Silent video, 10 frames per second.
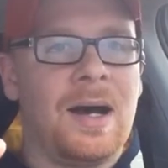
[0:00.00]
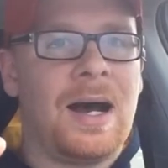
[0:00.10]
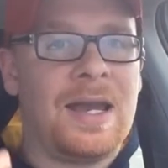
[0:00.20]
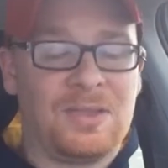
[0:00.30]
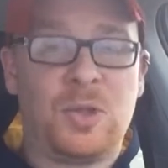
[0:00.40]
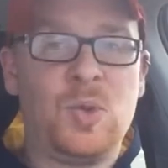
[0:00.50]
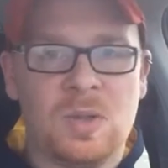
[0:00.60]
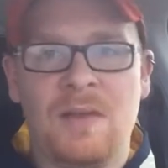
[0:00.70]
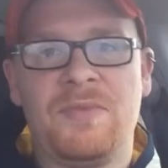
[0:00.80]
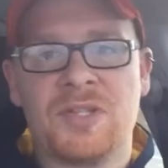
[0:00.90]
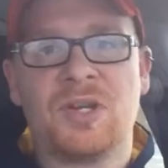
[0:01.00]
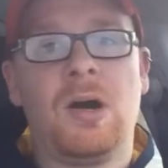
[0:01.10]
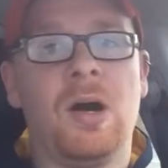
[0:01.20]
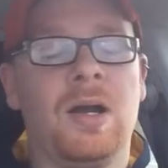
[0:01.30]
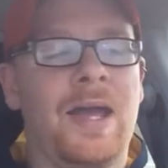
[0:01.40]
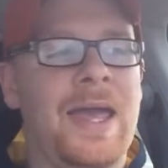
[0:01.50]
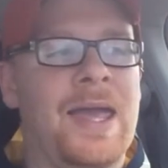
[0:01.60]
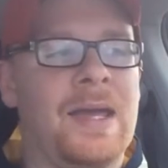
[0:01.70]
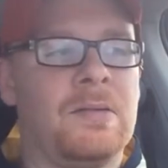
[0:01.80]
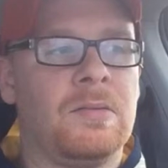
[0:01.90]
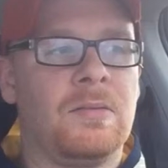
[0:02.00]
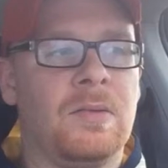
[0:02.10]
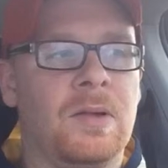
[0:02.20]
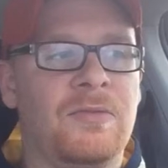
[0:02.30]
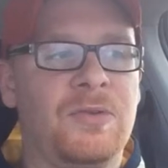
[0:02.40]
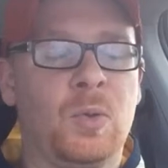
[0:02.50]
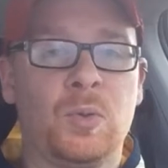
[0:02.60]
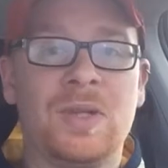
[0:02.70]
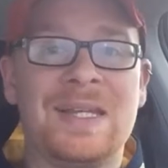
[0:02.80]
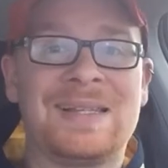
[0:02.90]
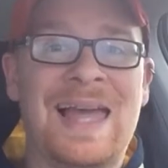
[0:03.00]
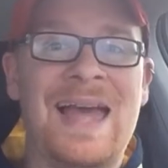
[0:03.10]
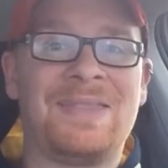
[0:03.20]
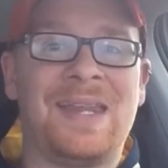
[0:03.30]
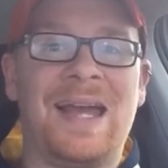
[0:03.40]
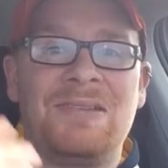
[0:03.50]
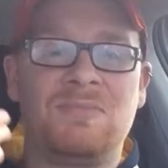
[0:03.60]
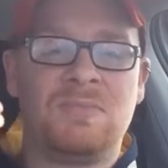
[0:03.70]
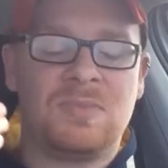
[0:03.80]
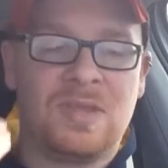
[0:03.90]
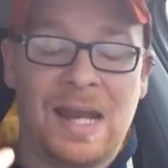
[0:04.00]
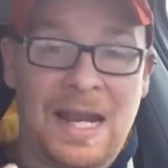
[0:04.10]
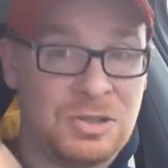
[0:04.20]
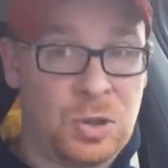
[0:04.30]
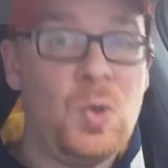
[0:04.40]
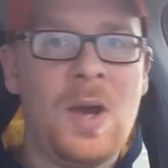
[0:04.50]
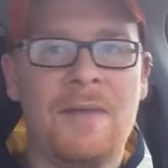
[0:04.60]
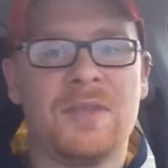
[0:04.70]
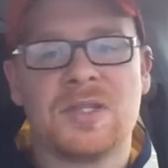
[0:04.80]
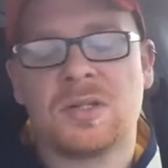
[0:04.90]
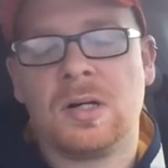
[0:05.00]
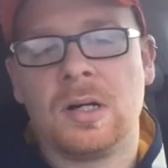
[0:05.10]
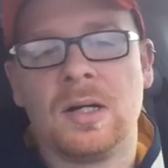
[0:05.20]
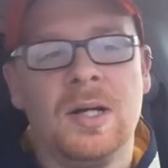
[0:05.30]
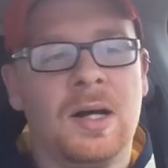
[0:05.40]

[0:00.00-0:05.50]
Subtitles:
I do love this car and feel really glad that I do have this car.